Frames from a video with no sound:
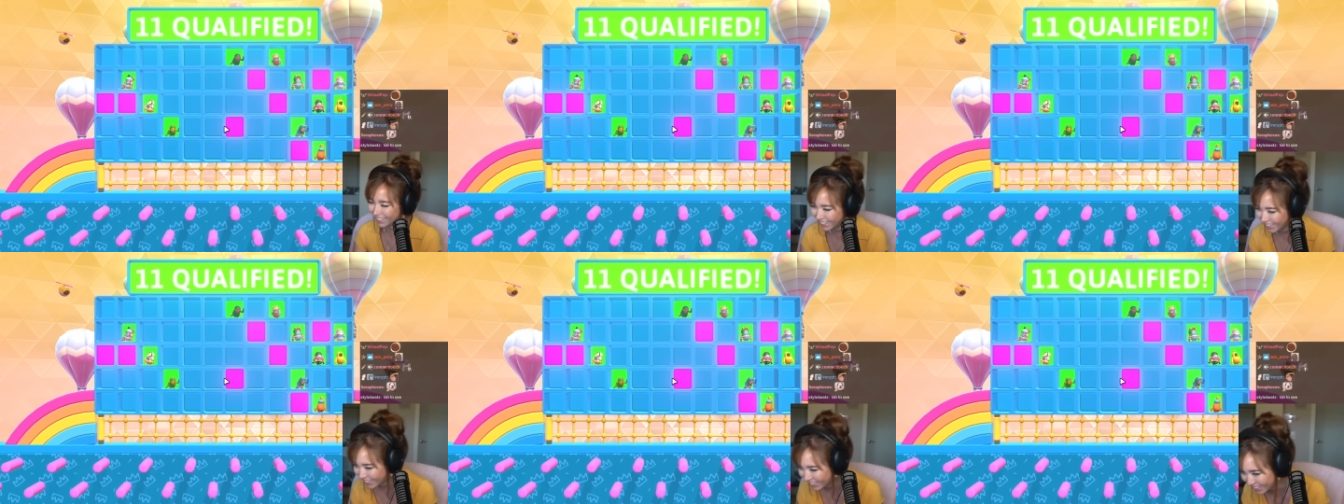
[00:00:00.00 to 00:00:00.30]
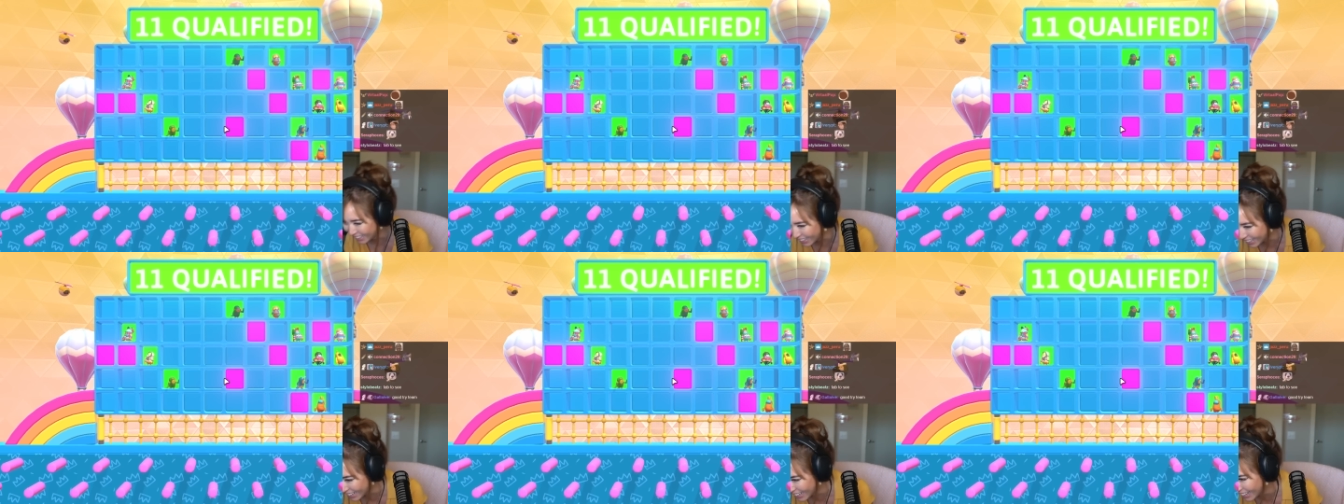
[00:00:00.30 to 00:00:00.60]

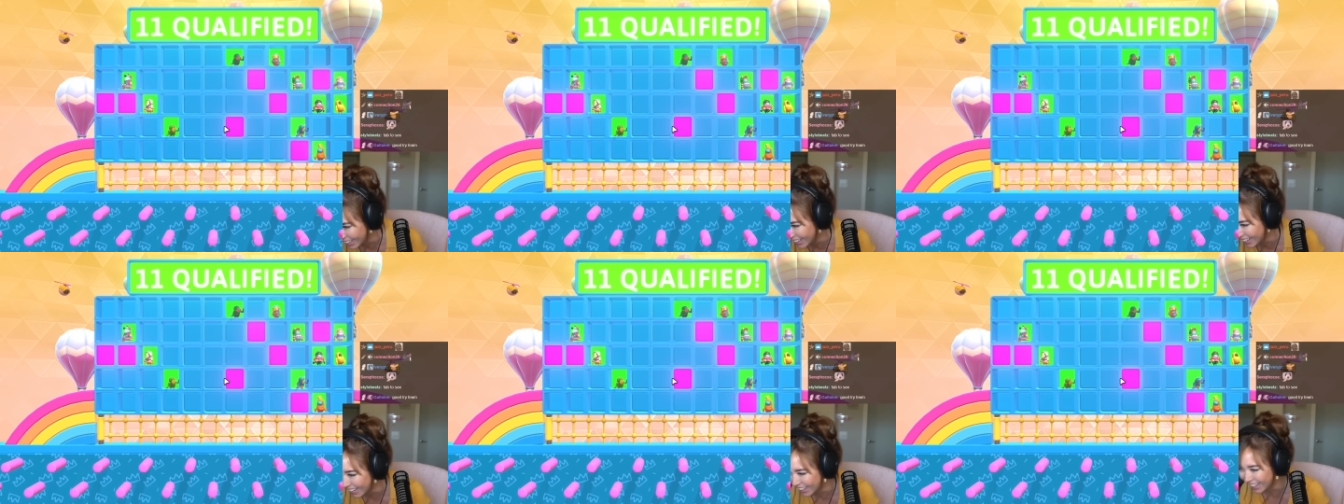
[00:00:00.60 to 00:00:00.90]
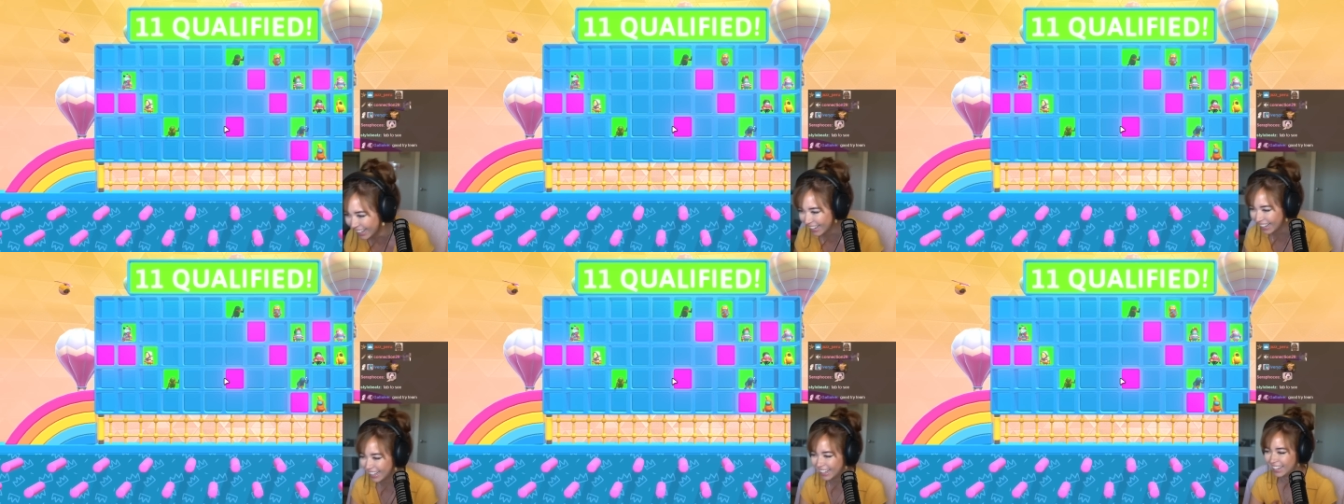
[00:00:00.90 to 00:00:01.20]
Literally, literally a bunch
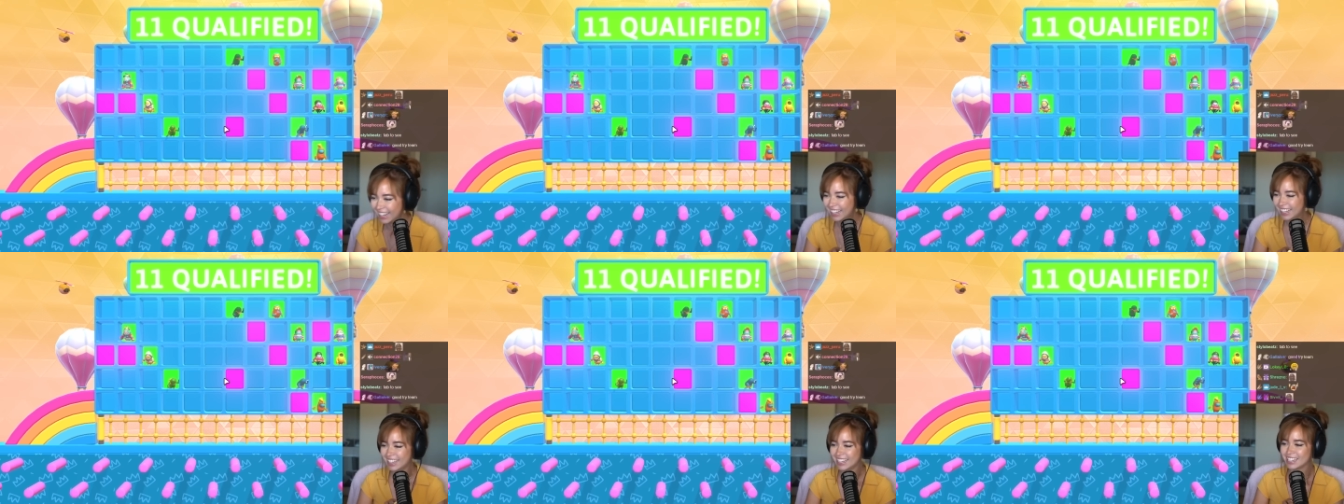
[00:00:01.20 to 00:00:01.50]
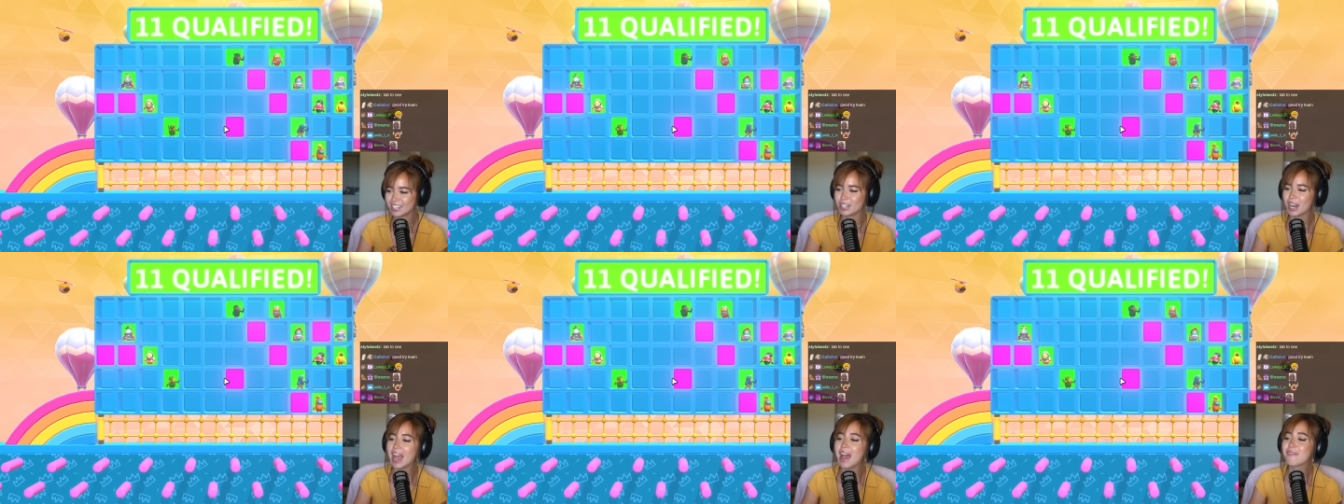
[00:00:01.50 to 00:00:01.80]
of who's. I'm, I'm
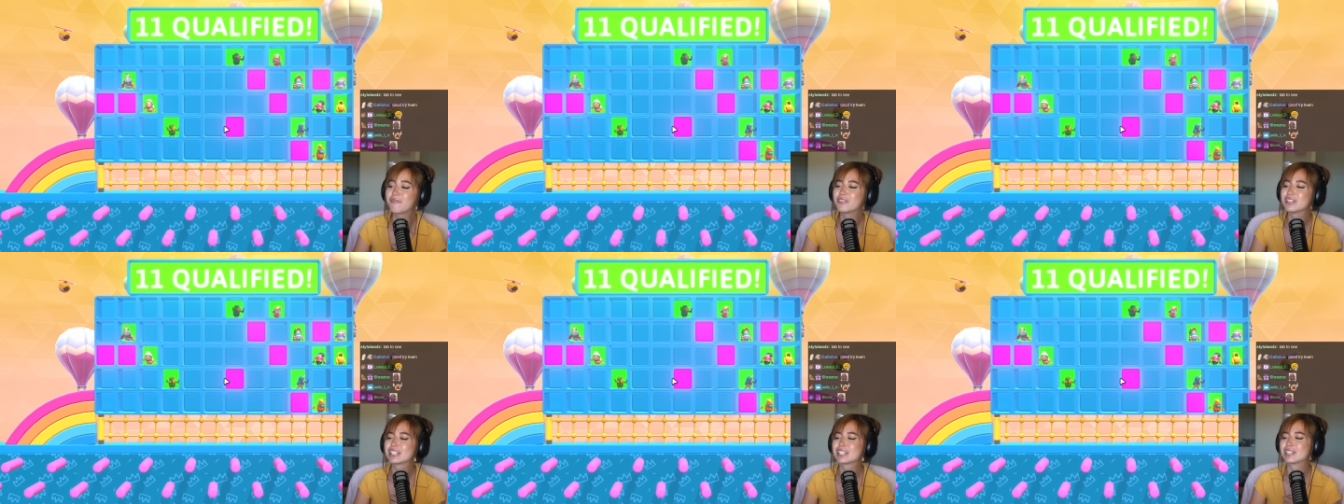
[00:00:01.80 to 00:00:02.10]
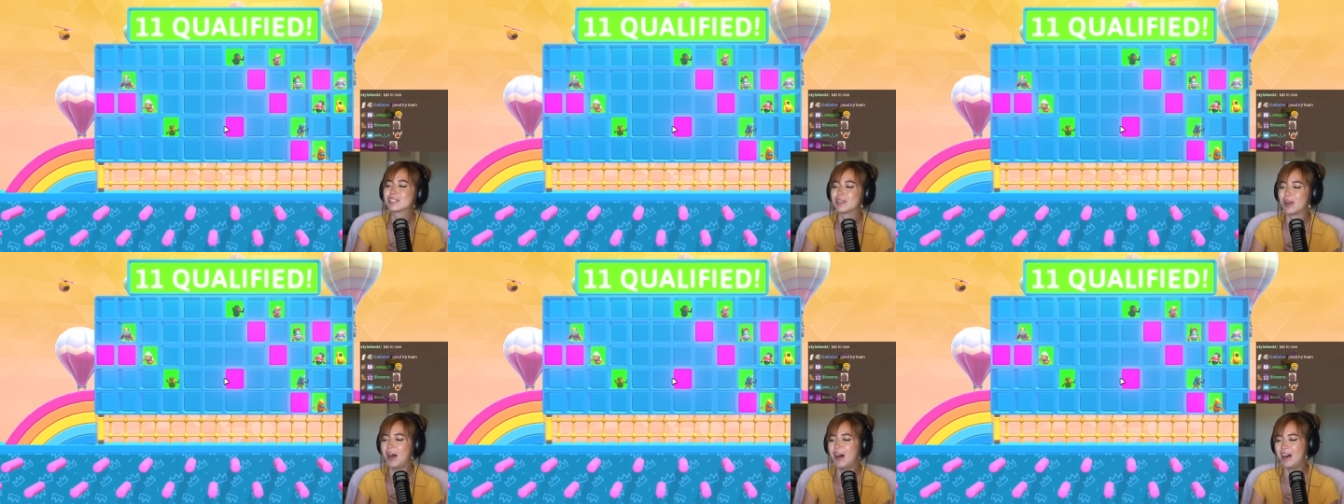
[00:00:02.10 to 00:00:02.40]
just gonna. Jeff,
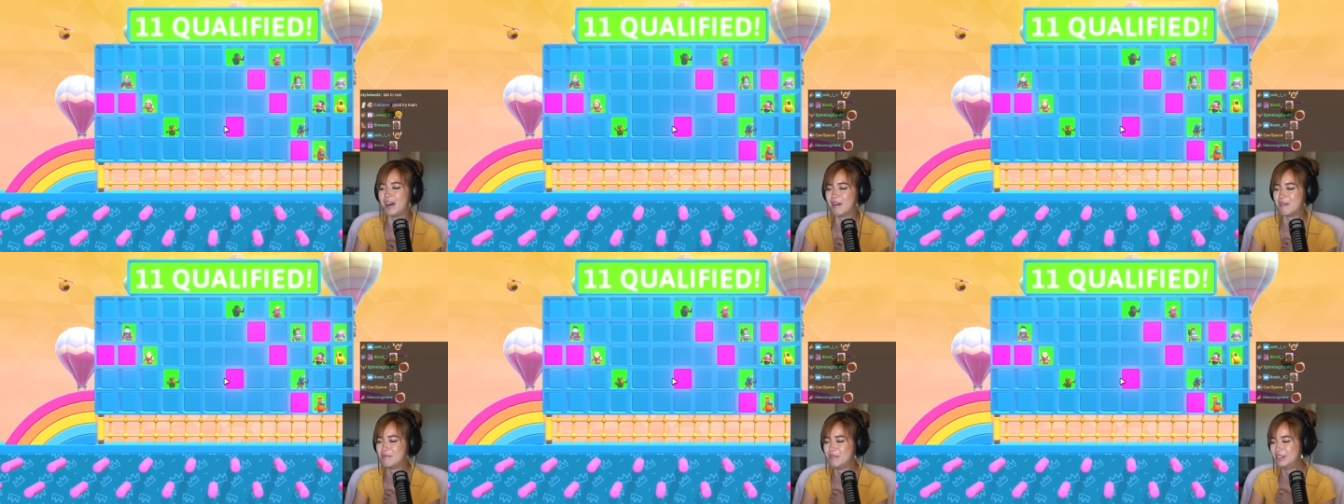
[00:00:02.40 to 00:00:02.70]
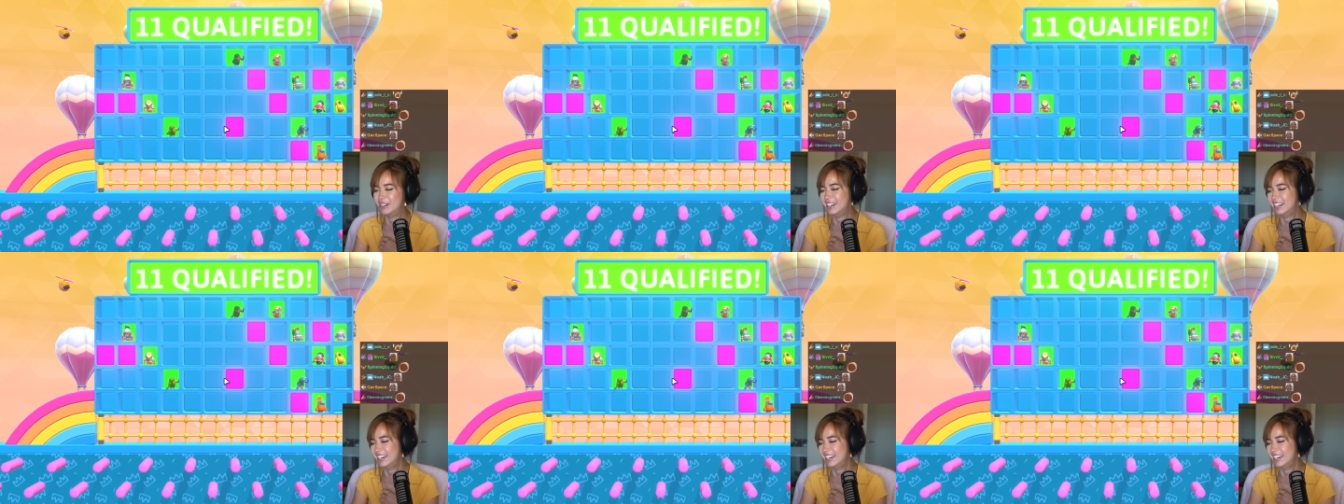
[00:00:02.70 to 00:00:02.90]
stop.